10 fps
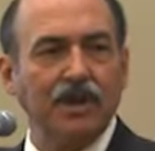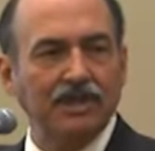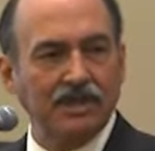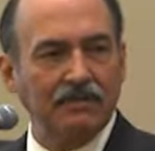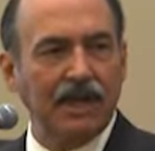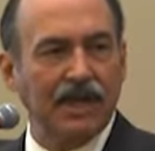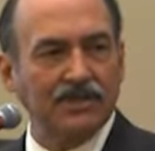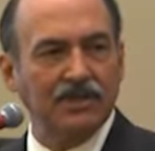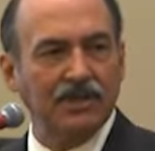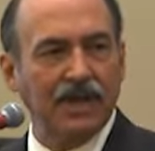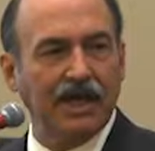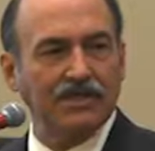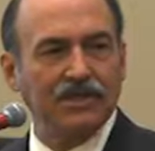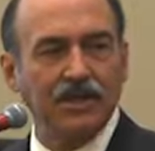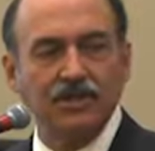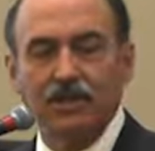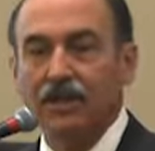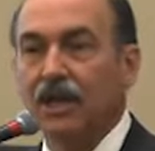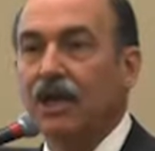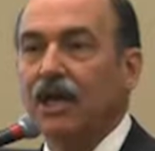We had somebody ask in the last session,
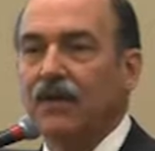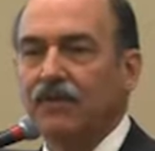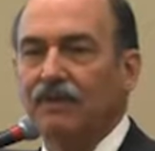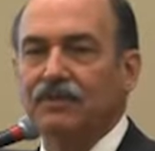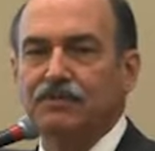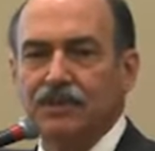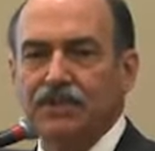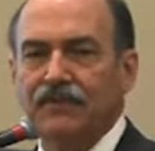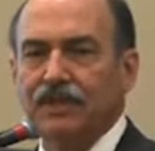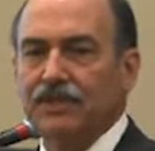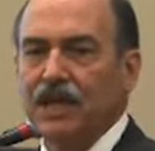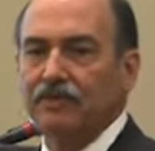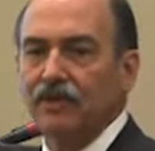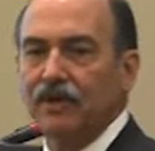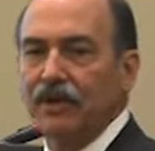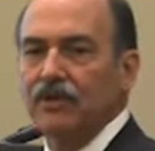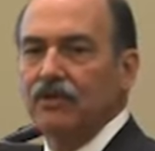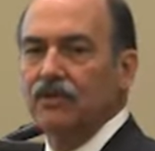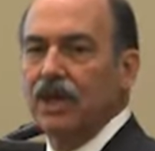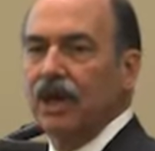if you have a specific example of how you
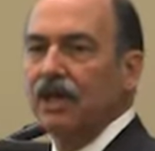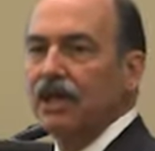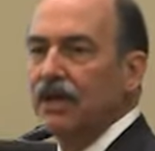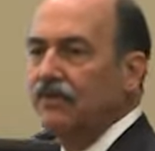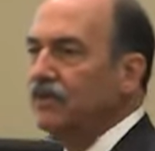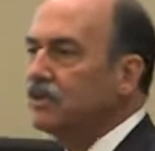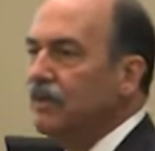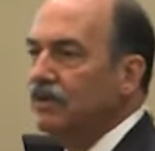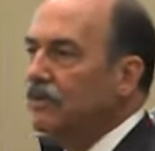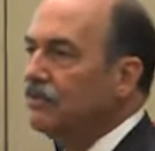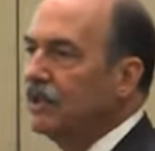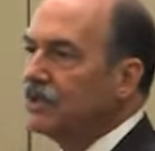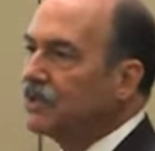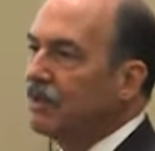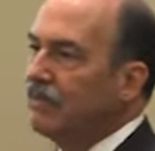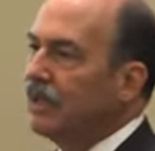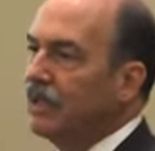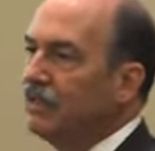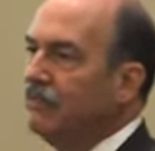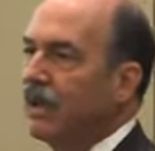do that, if you'd spend 2 minutes sending me
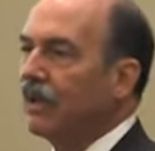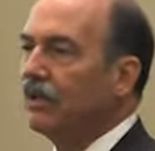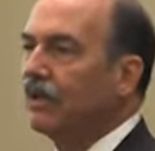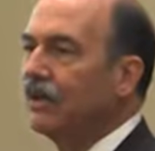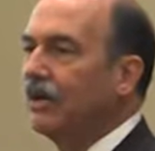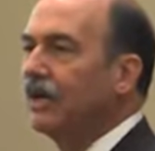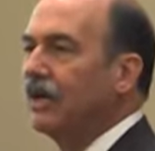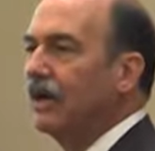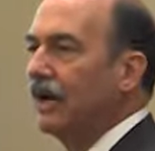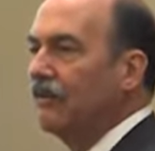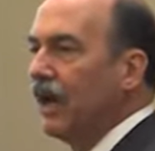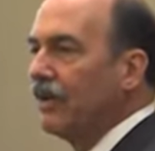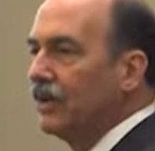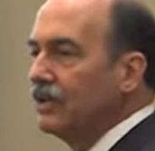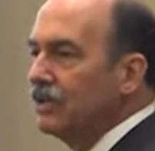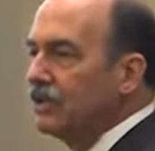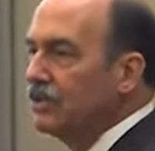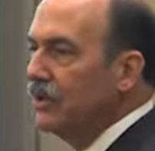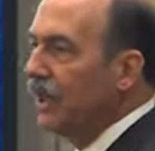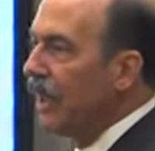an email on how it is that you
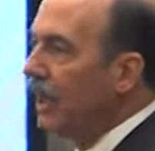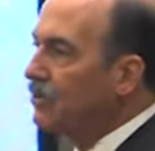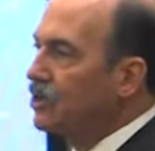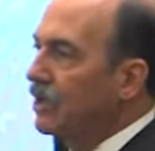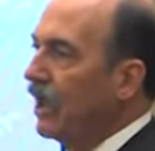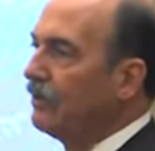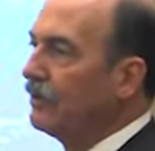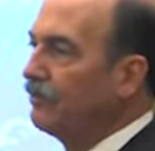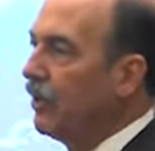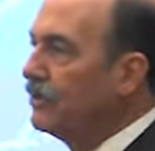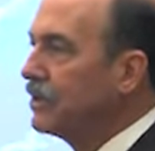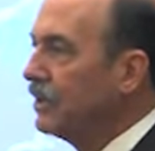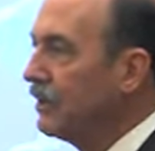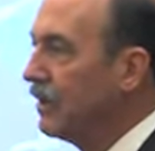do that, I'll post it